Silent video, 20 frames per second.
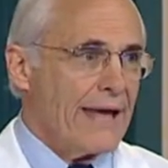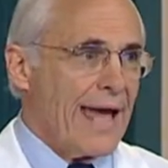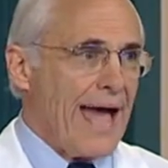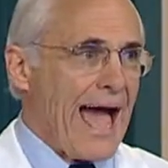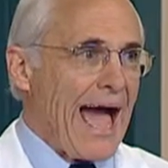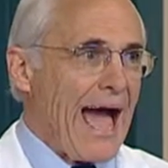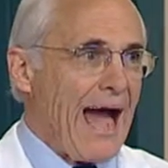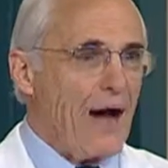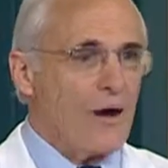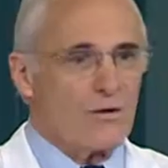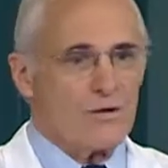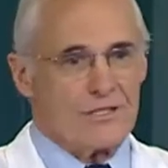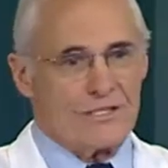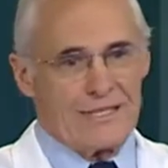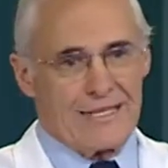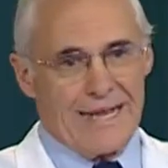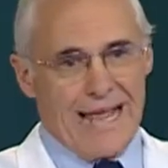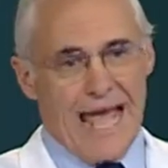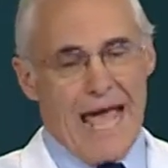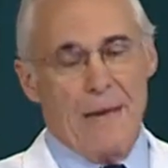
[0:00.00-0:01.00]
How does
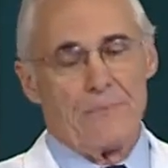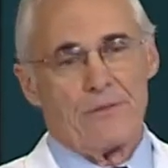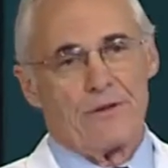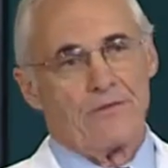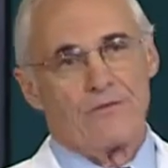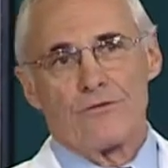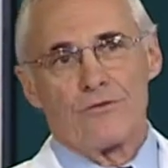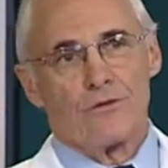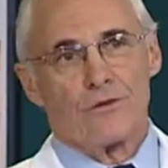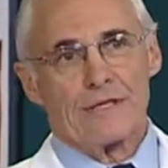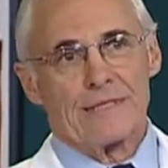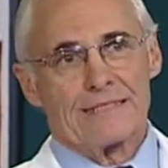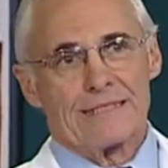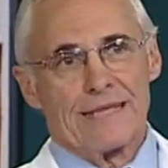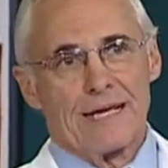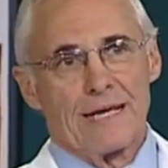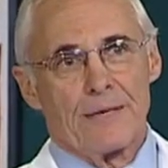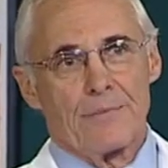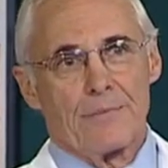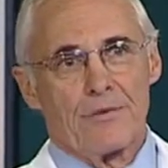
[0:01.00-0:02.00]
it happen, for
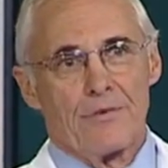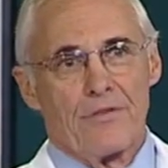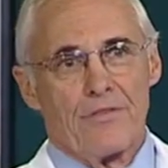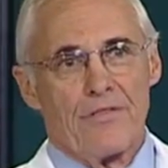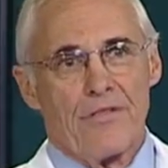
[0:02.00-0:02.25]
example,